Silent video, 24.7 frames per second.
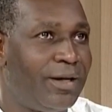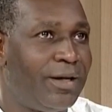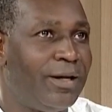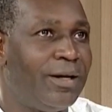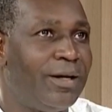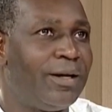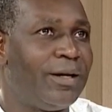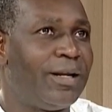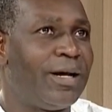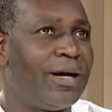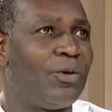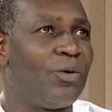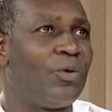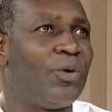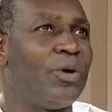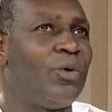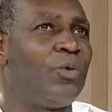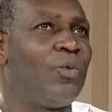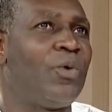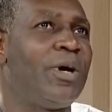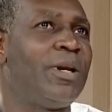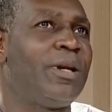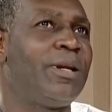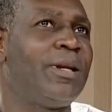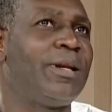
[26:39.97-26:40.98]
Now,
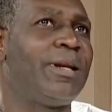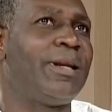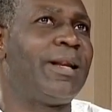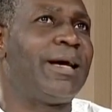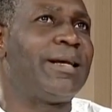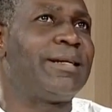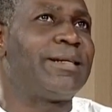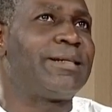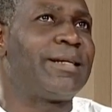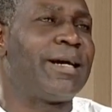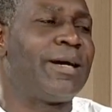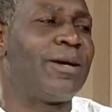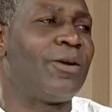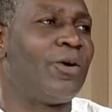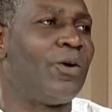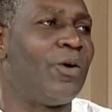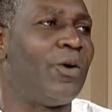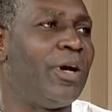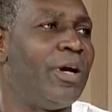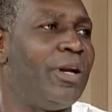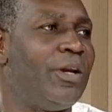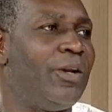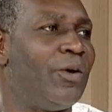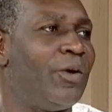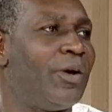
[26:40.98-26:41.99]
when NYSAL or
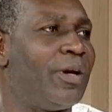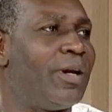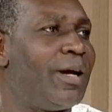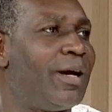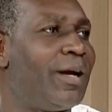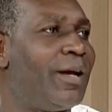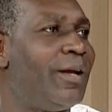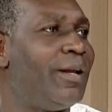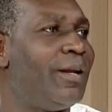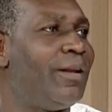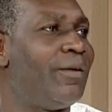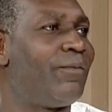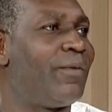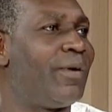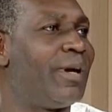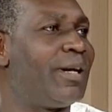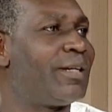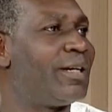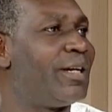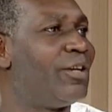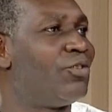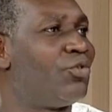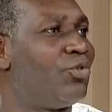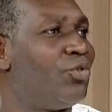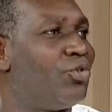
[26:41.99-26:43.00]
any financial
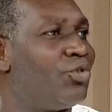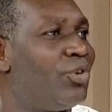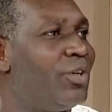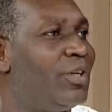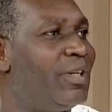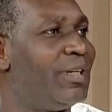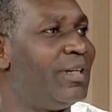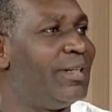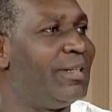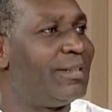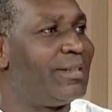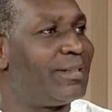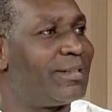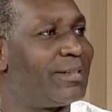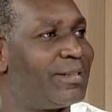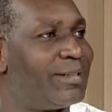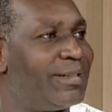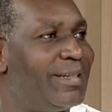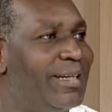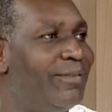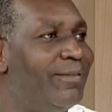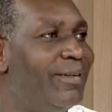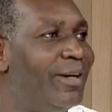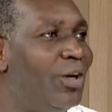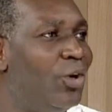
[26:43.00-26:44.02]
institution is
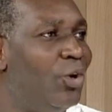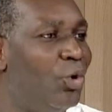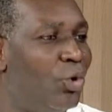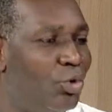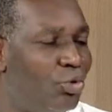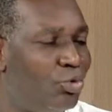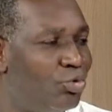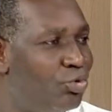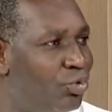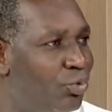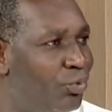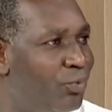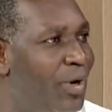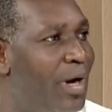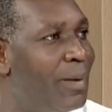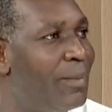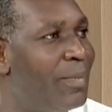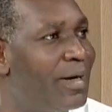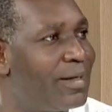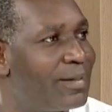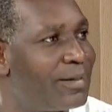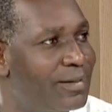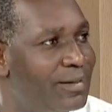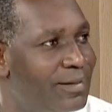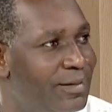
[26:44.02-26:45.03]
giving loan to
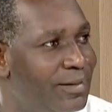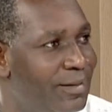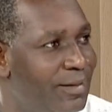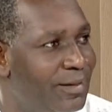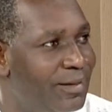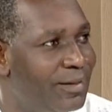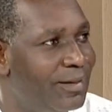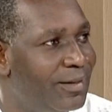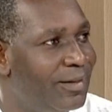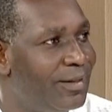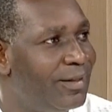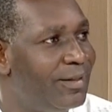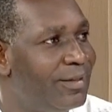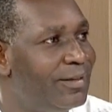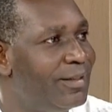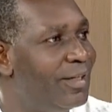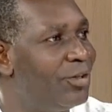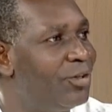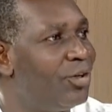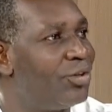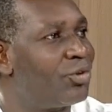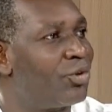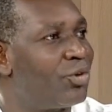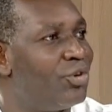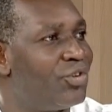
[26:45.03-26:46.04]
farmers, they
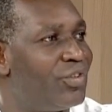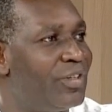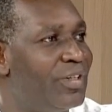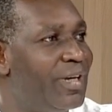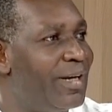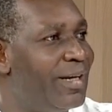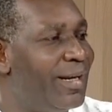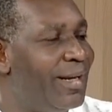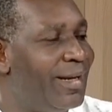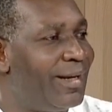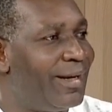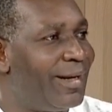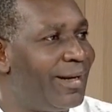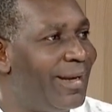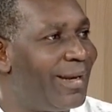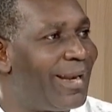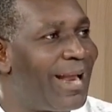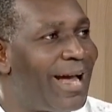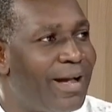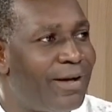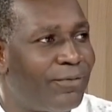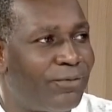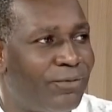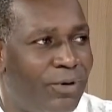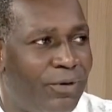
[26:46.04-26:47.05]
don't consider the
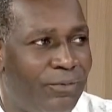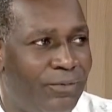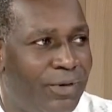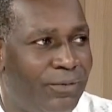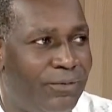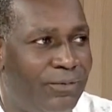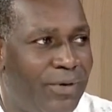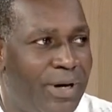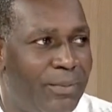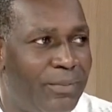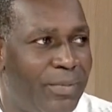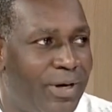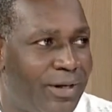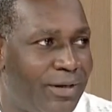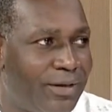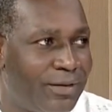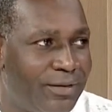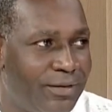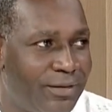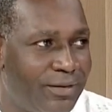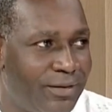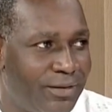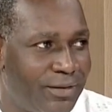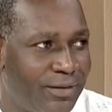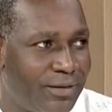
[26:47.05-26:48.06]
life of the farmer.
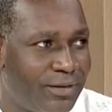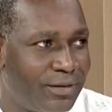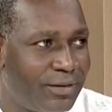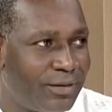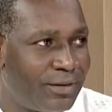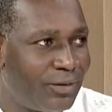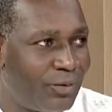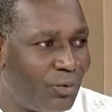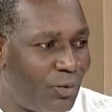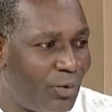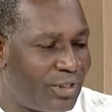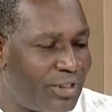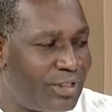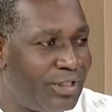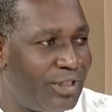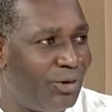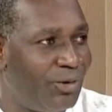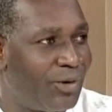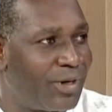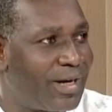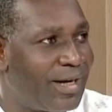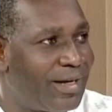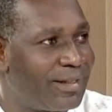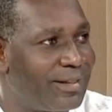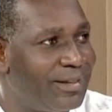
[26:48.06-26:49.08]
What they
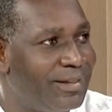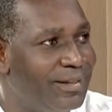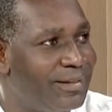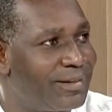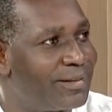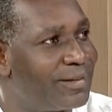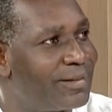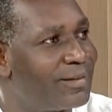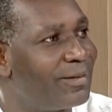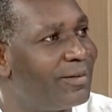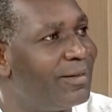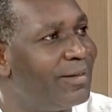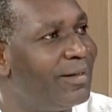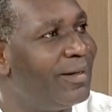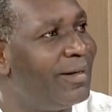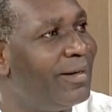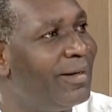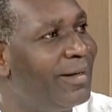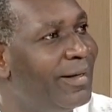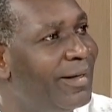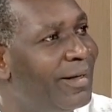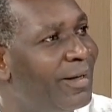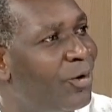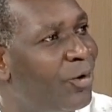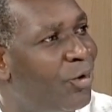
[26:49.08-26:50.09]
look at is
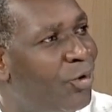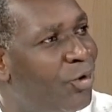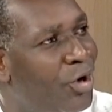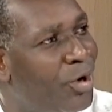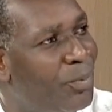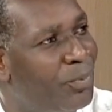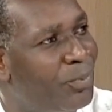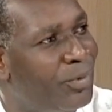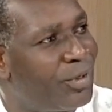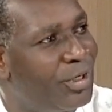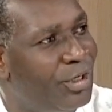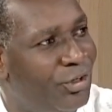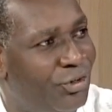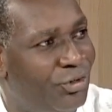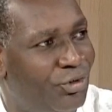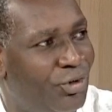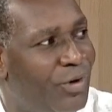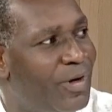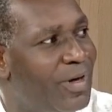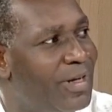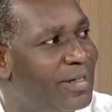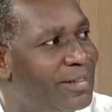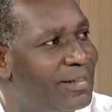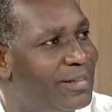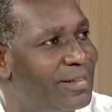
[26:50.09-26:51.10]
the crop
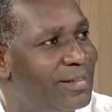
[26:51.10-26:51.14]
insurance.